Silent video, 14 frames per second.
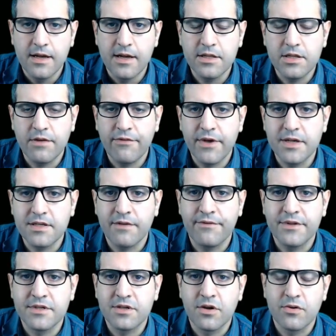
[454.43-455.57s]
Interface if
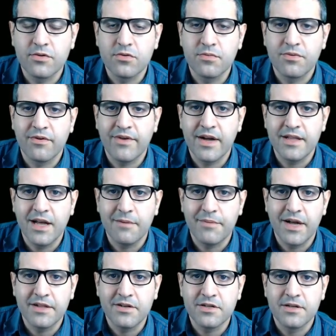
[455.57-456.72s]
it's going to provide IP
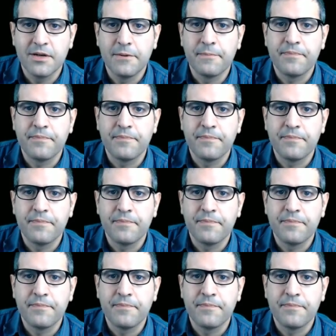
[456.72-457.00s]
address